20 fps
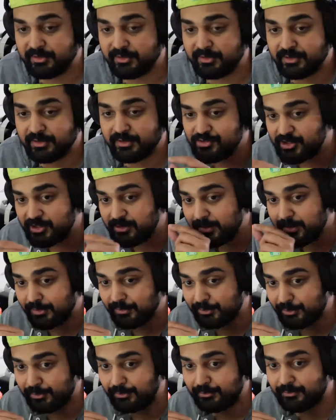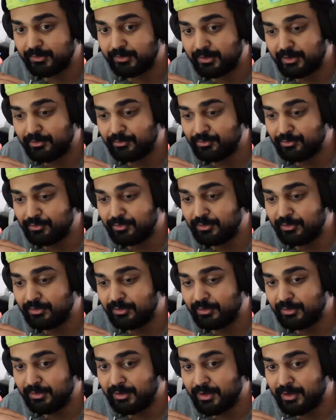I see the Gmail notification,
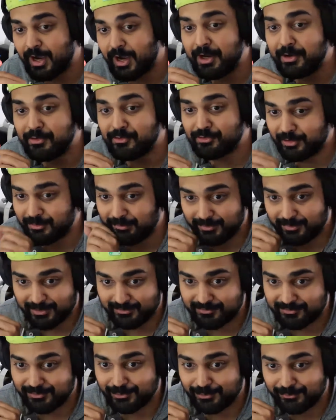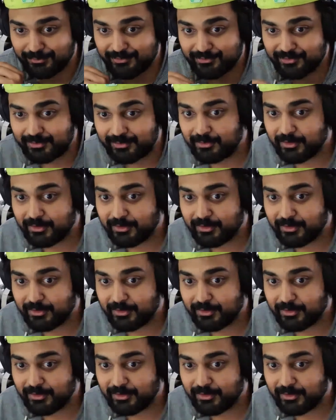I shit myself because I'm